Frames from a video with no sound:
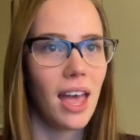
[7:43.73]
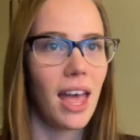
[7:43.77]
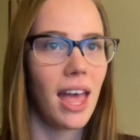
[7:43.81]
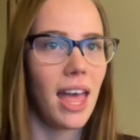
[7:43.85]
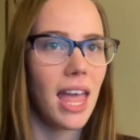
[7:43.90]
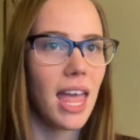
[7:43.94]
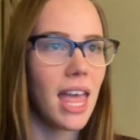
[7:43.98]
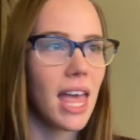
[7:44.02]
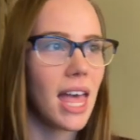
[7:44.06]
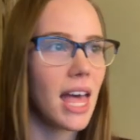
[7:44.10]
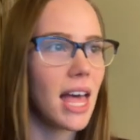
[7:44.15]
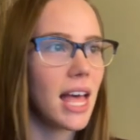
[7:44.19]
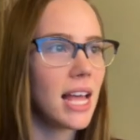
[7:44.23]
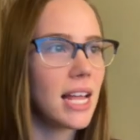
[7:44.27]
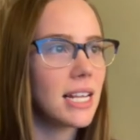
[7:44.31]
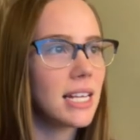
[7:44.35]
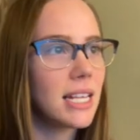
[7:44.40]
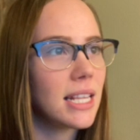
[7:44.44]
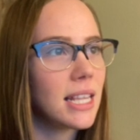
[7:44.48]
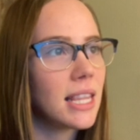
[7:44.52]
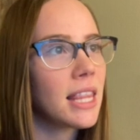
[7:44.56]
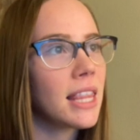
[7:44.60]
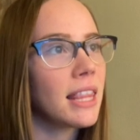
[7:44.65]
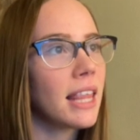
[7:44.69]

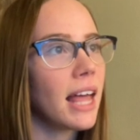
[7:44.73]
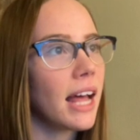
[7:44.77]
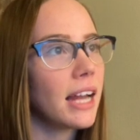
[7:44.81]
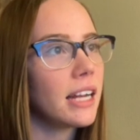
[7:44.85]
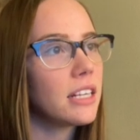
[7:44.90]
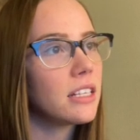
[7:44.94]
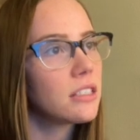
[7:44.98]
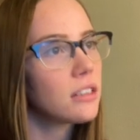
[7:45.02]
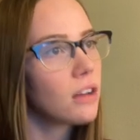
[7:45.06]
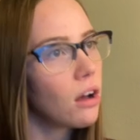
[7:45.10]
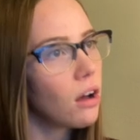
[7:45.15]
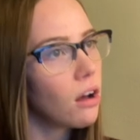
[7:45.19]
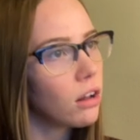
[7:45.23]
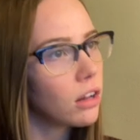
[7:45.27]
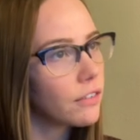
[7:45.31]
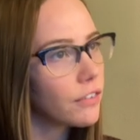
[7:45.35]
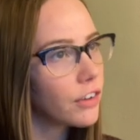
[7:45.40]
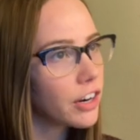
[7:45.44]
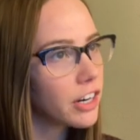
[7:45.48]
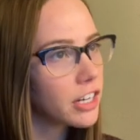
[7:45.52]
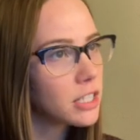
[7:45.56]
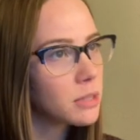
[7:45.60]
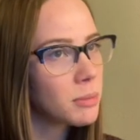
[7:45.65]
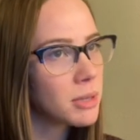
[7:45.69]
And that is all of
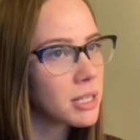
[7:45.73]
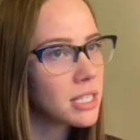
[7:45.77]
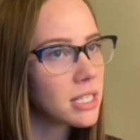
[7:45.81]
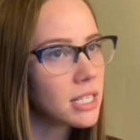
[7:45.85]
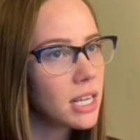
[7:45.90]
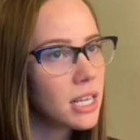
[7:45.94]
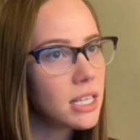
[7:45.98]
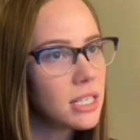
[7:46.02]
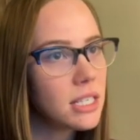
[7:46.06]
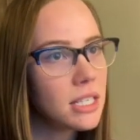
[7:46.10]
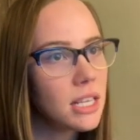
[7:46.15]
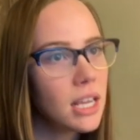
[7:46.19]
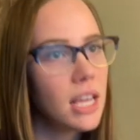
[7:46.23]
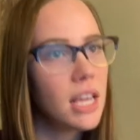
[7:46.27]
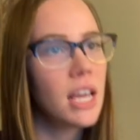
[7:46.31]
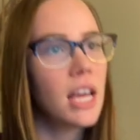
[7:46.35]
our expenses.